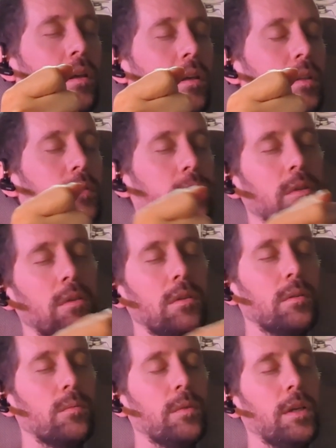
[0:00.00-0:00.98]
because when
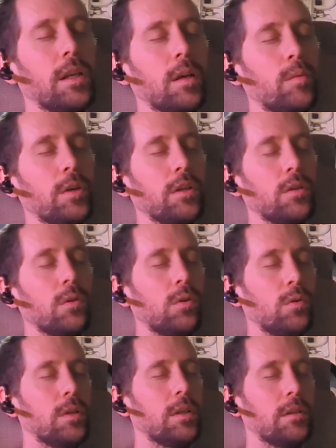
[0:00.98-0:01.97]
you're reading a book, you're
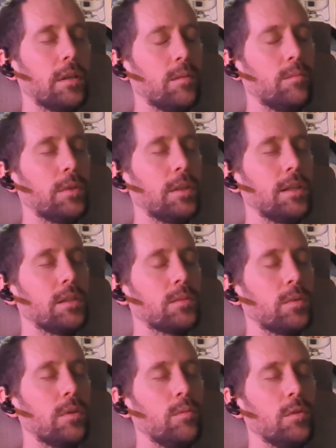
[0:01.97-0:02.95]
holding your head in place
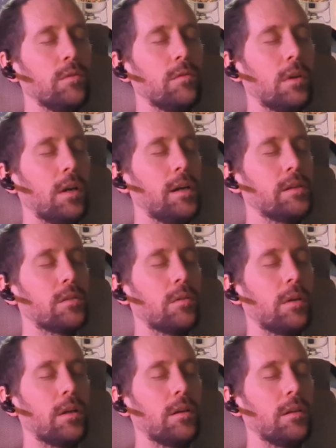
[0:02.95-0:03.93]
when you move your eyes
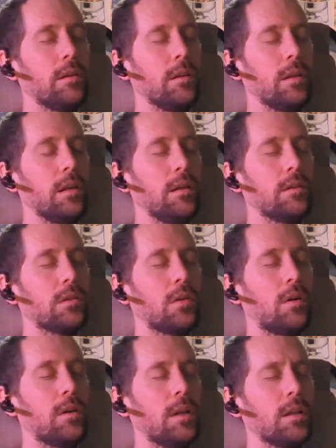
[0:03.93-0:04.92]
around, and it's
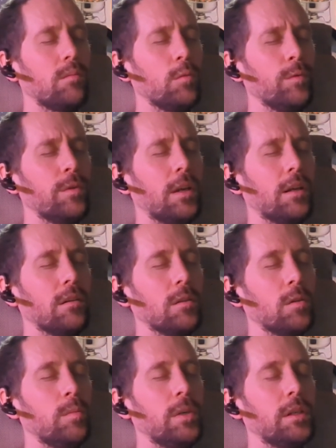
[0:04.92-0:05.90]
hard not to move your head a
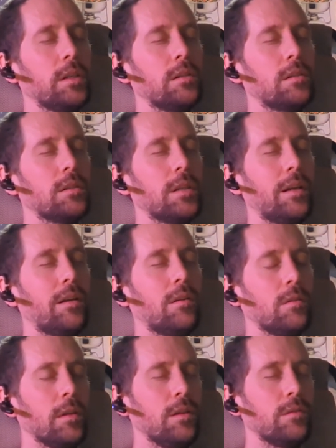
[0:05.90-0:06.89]
little bit here and there,
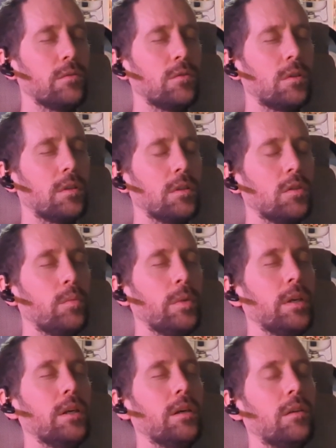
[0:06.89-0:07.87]
or lean forward a little
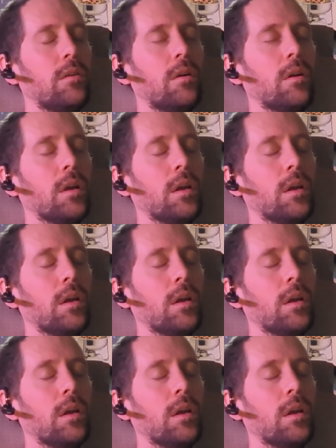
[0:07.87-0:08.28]
bit, or